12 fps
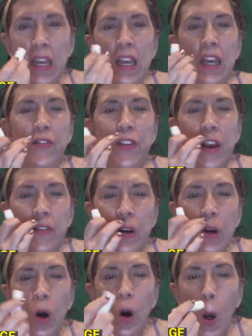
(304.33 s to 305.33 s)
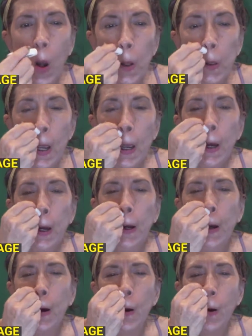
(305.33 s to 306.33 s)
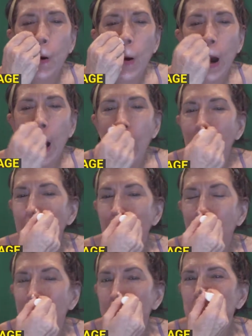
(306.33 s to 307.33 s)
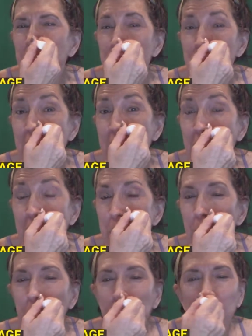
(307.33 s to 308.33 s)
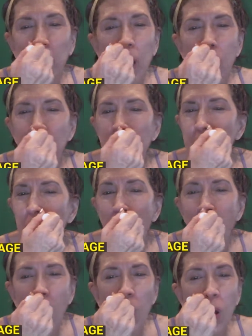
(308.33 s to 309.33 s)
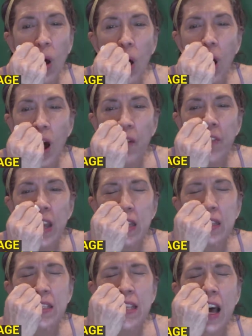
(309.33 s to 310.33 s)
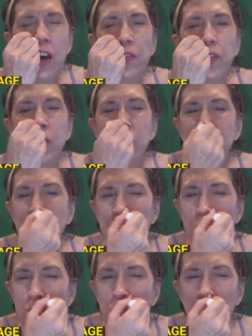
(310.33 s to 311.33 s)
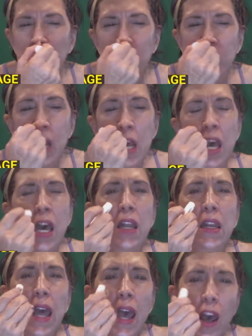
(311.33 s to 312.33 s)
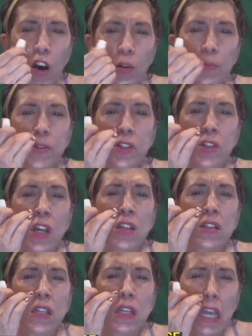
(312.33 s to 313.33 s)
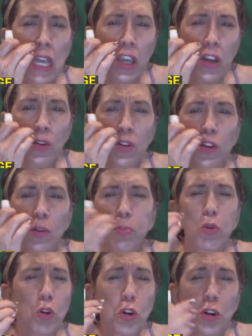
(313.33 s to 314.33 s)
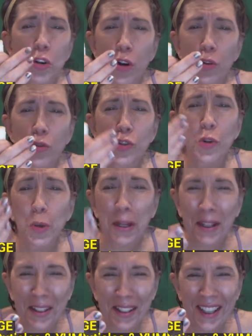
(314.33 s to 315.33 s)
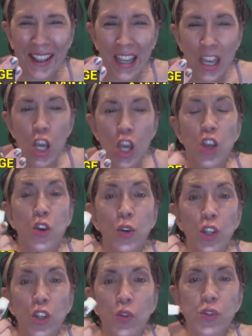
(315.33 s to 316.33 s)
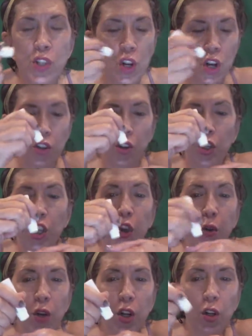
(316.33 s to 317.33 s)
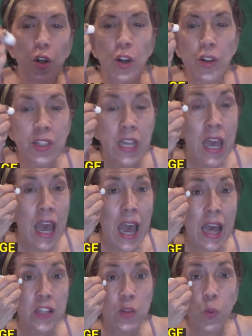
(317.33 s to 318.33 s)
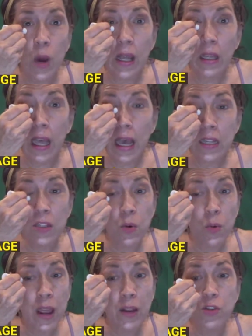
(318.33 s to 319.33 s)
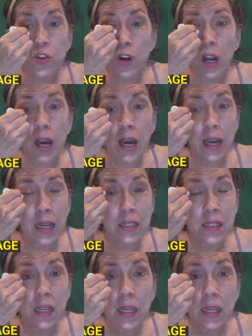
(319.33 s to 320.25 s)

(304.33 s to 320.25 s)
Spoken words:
If you have a cold, go high because you can't blow it all off, and Salvage soothes and helps to heal your poor nose quickly. You can use it on your cuticles as well as around your eyes.